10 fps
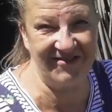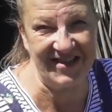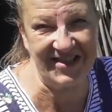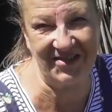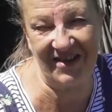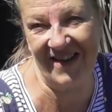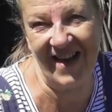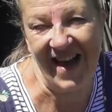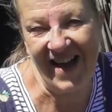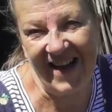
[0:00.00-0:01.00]
really
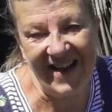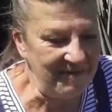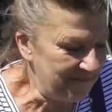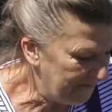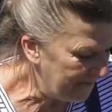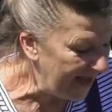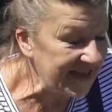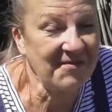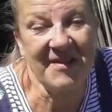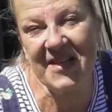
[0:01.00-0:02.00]

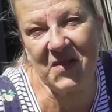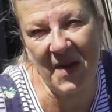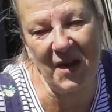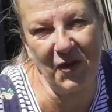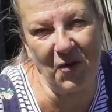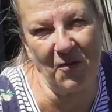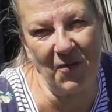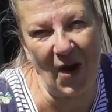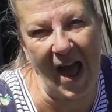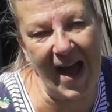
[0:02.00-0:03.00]
that's a really sweet,
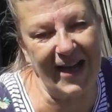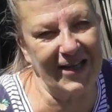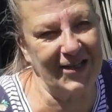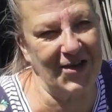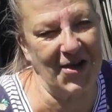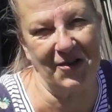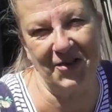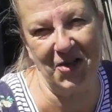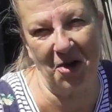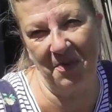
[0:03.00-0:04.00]
thoughtful extra
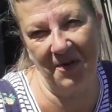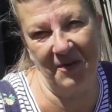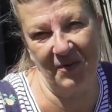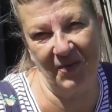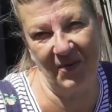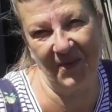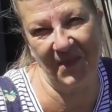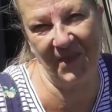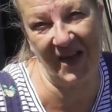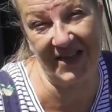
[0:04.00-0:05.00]
on top of
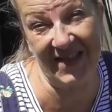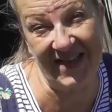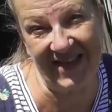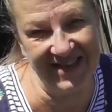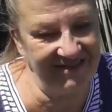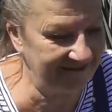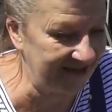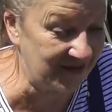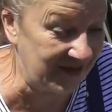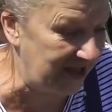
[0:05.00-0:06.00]
a seed.
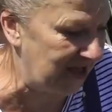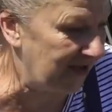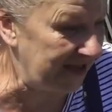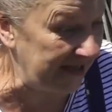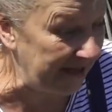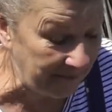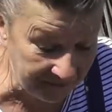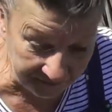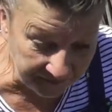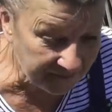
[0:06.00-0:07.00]
It's a really cute idea.
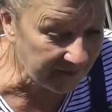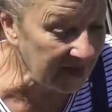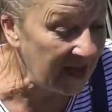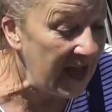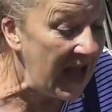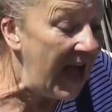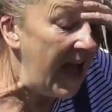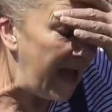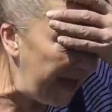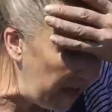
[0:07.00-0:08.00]

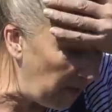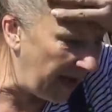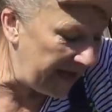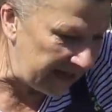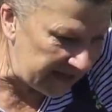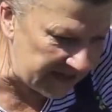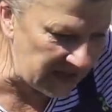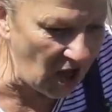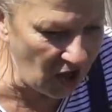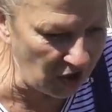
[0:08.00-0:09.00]
Anyway,
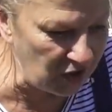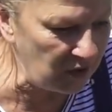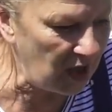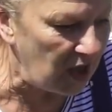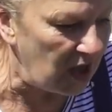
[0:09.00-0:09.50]
so